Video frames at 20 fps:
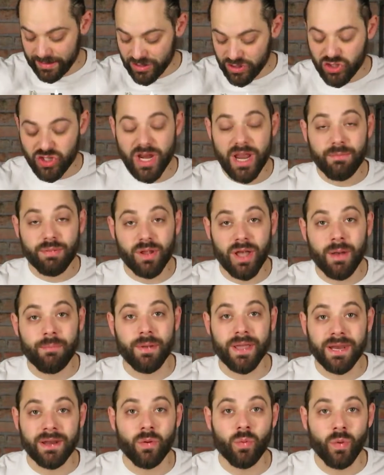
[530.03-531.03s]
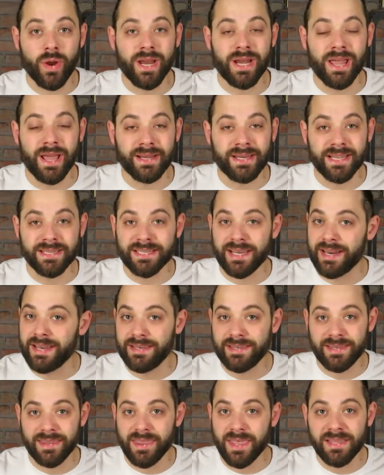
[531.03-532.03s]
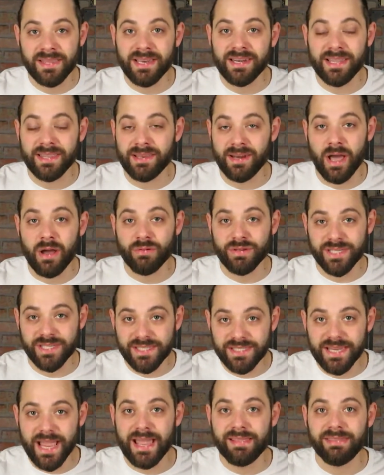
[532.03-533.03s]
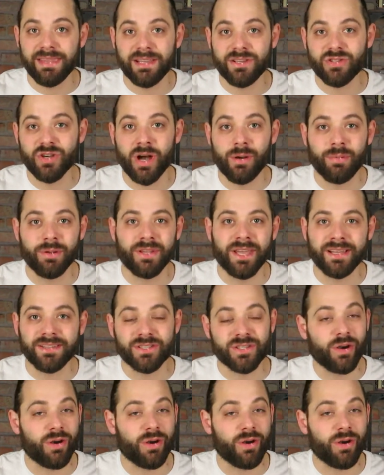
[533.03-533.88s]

shaped up in a way like this, and I think they did an outstanding job on that,